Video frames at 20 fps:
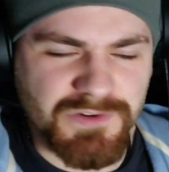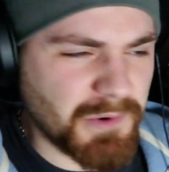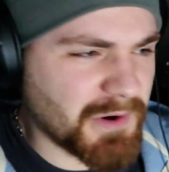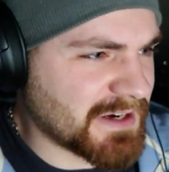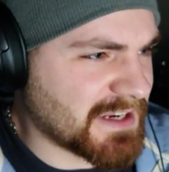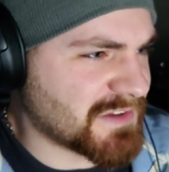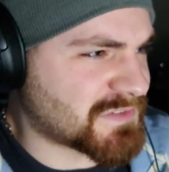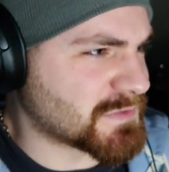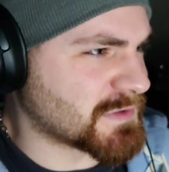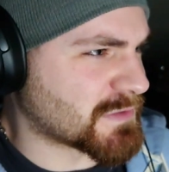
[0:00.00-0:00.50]

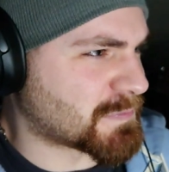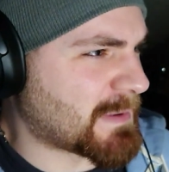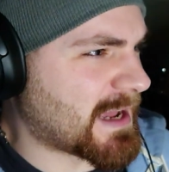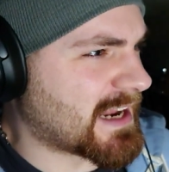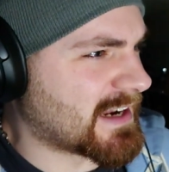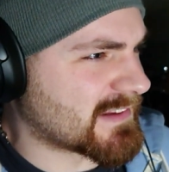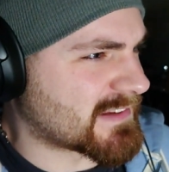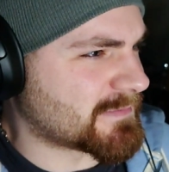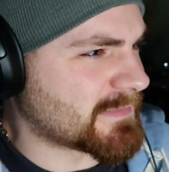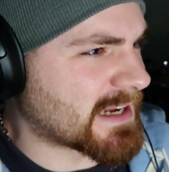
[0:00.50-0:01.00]
Someone needs to
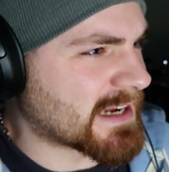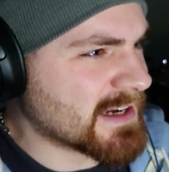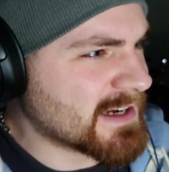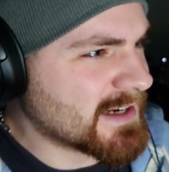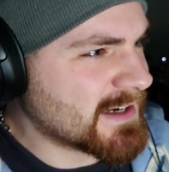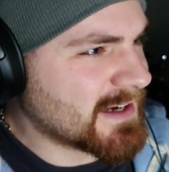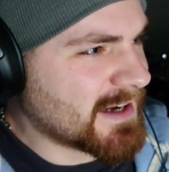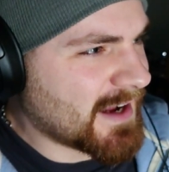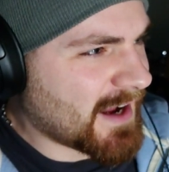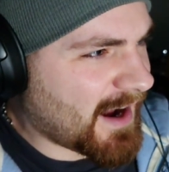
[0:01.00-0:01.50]
explain this to me.
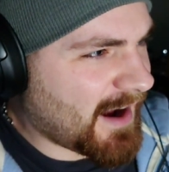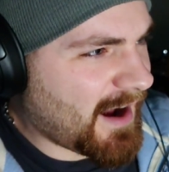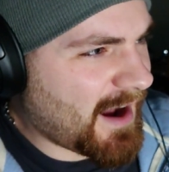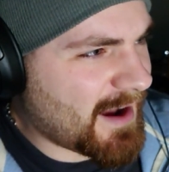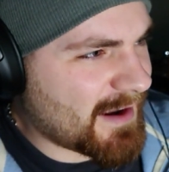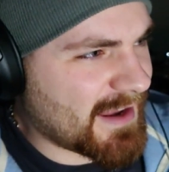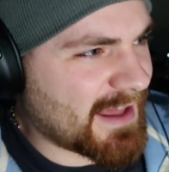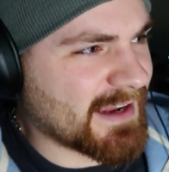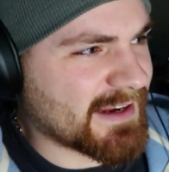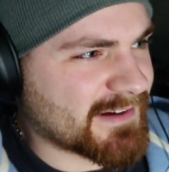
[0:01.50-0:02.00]

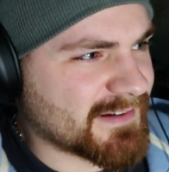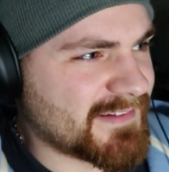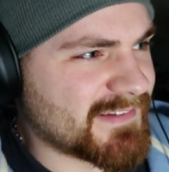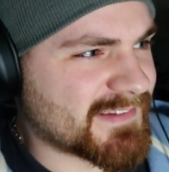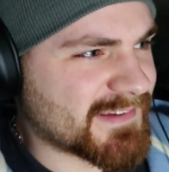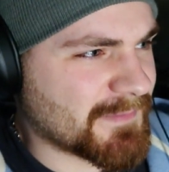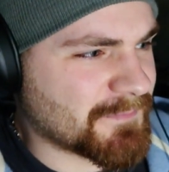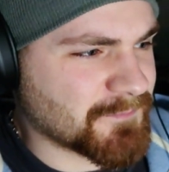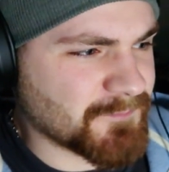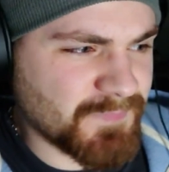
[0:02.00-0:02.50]
I've
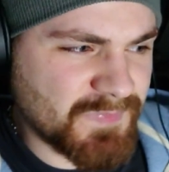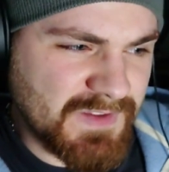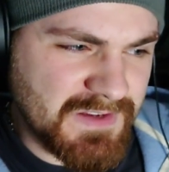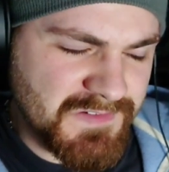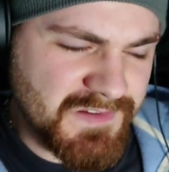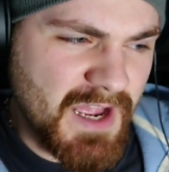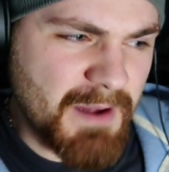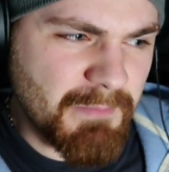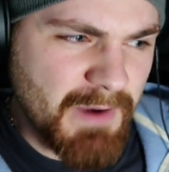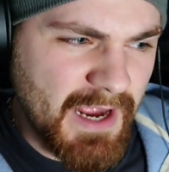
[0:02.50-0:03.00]

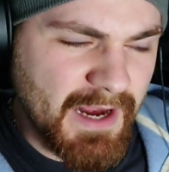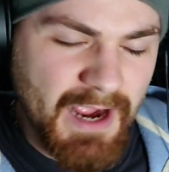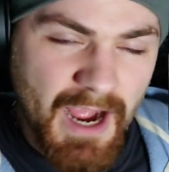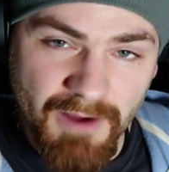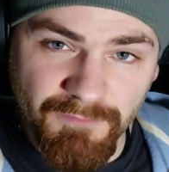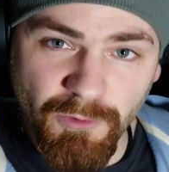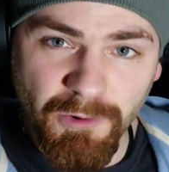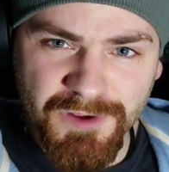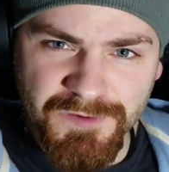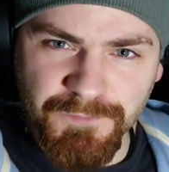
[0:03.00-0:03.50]

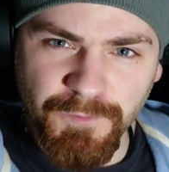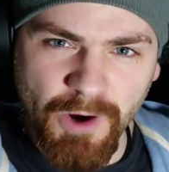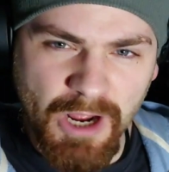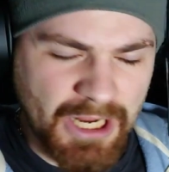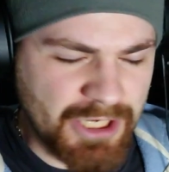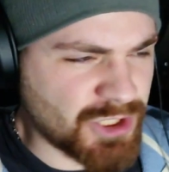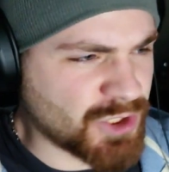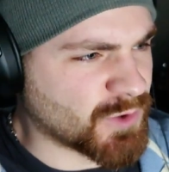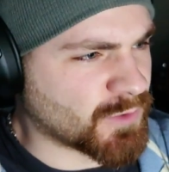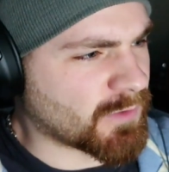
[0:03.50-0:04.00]
always thought
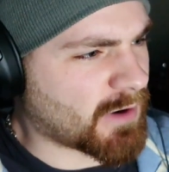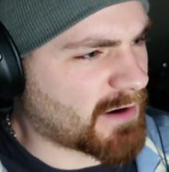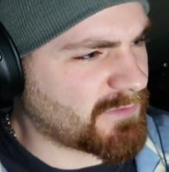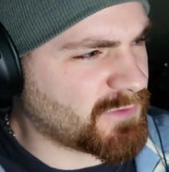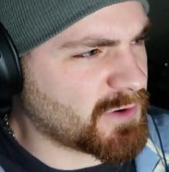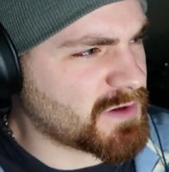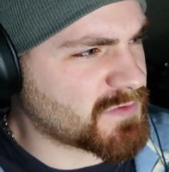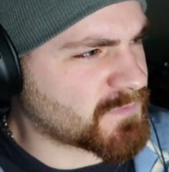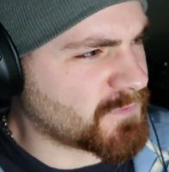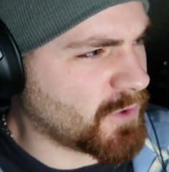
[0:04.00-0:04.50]
I knew. I've
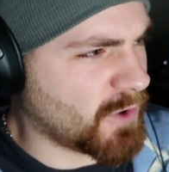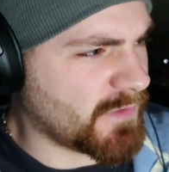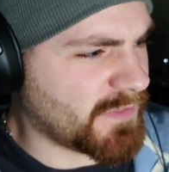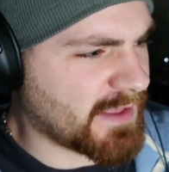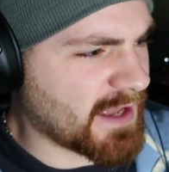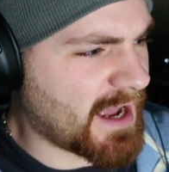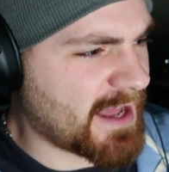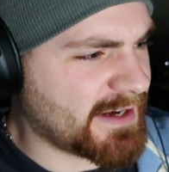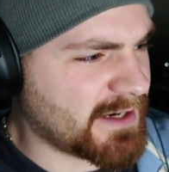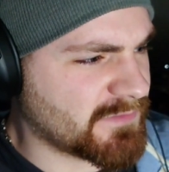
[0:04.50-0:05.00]
always thought
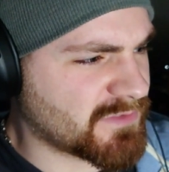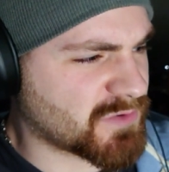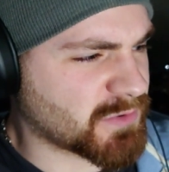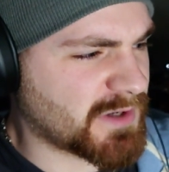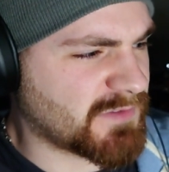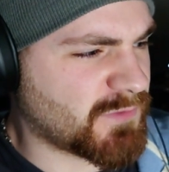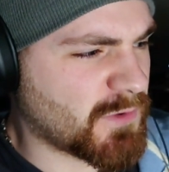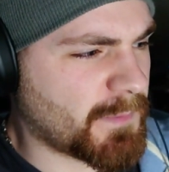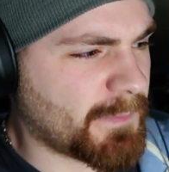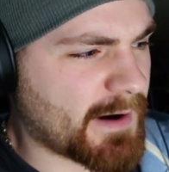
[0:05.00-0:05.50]
the idea of
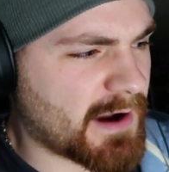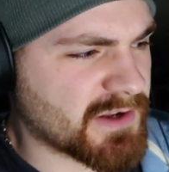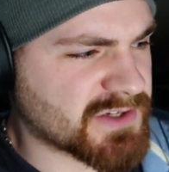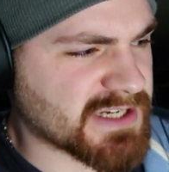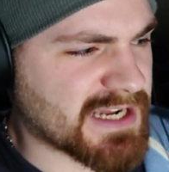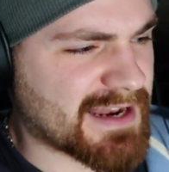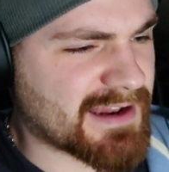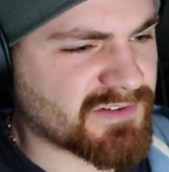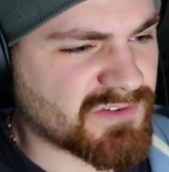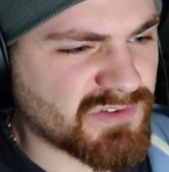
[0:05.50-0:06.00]
the 24-bar
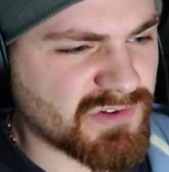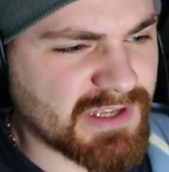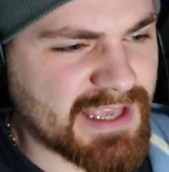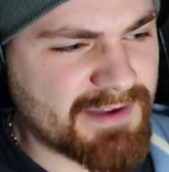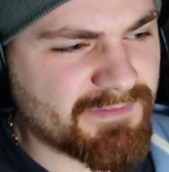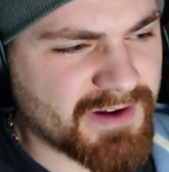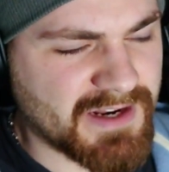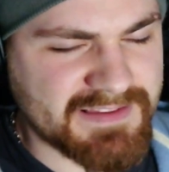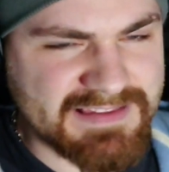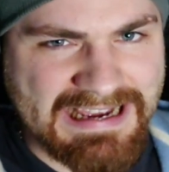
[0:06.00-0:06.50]
challenge is you're
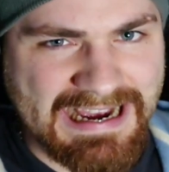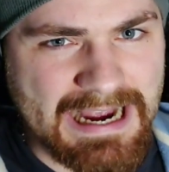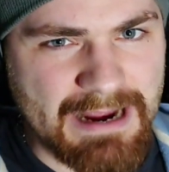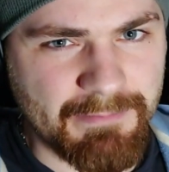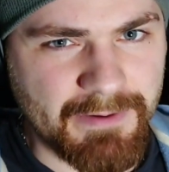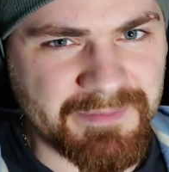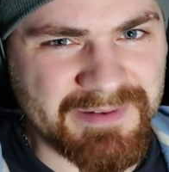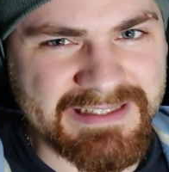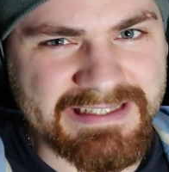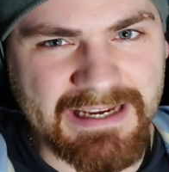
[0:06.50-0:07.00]
given a
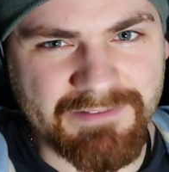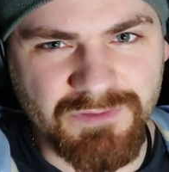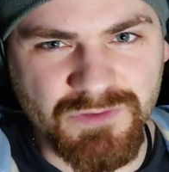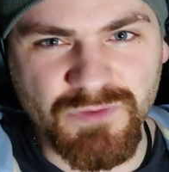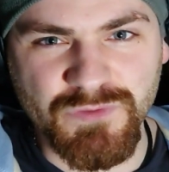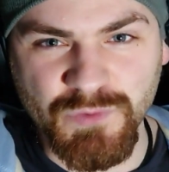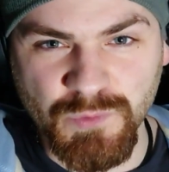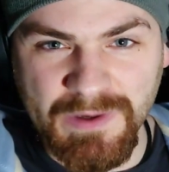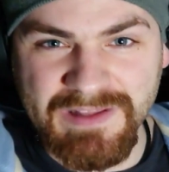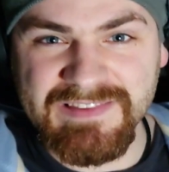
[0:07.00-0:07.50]
time limit and you have
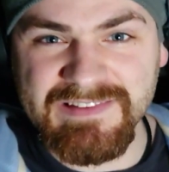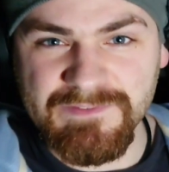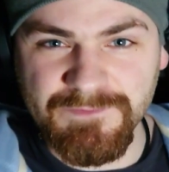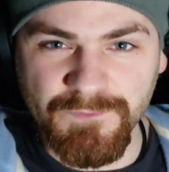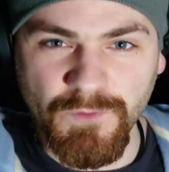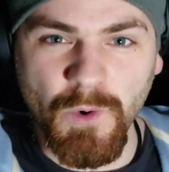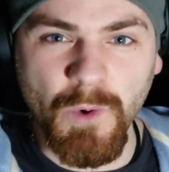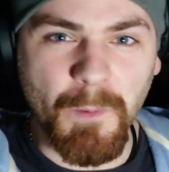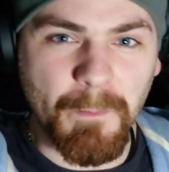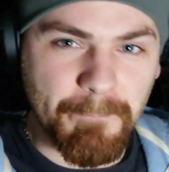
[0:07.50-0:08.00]
to do
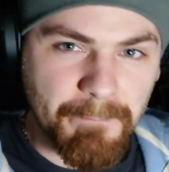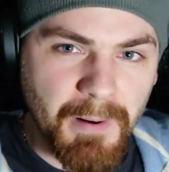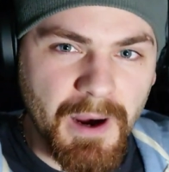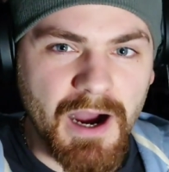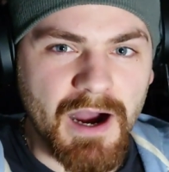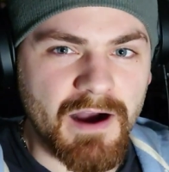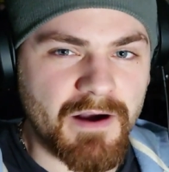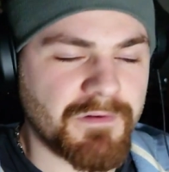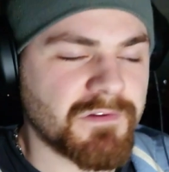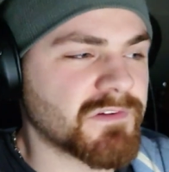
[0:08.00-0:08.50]
24
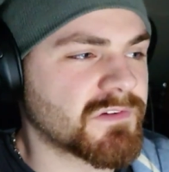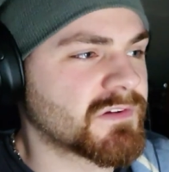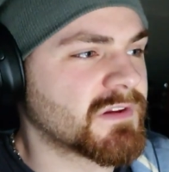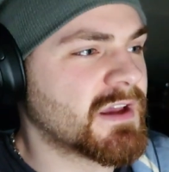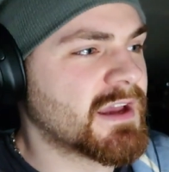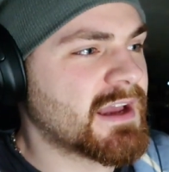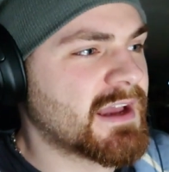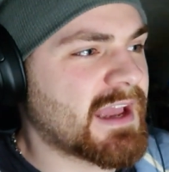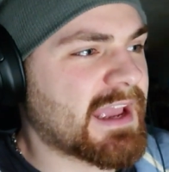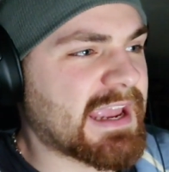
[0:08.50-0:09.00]
bars
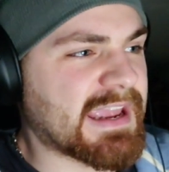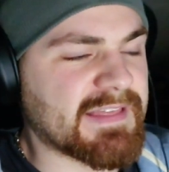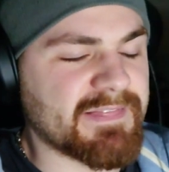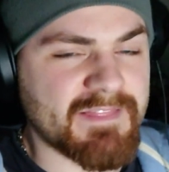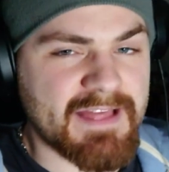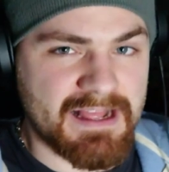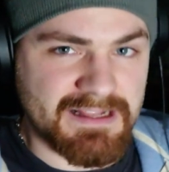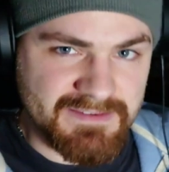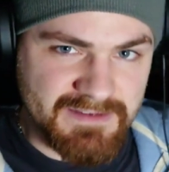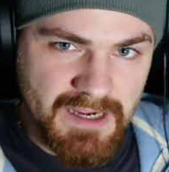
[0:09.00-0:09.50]

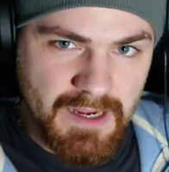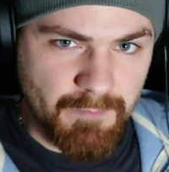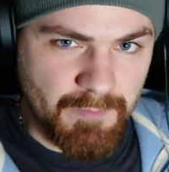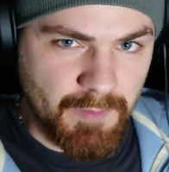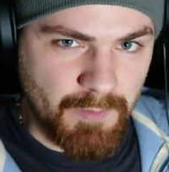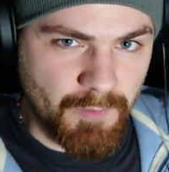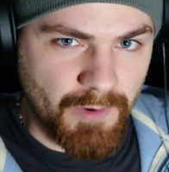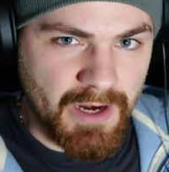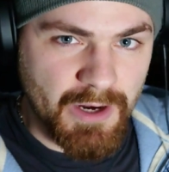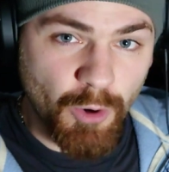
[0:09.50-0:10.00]
in that time
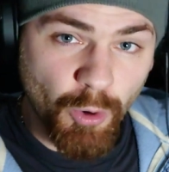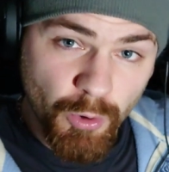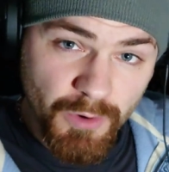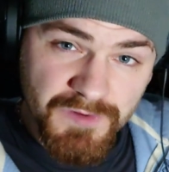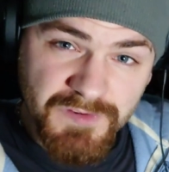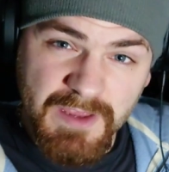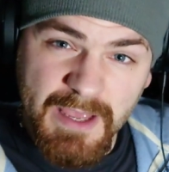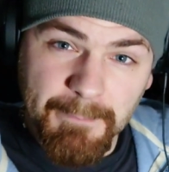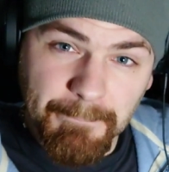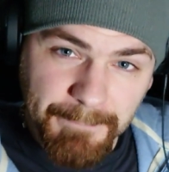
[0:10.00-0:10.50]
limit, right? Or
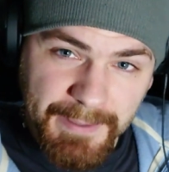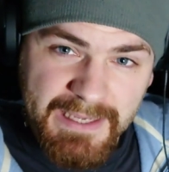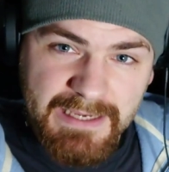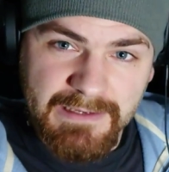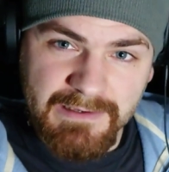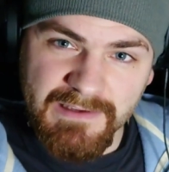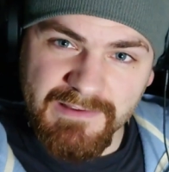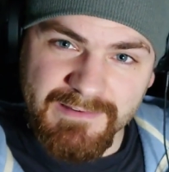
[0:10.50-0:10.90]
is it a beat?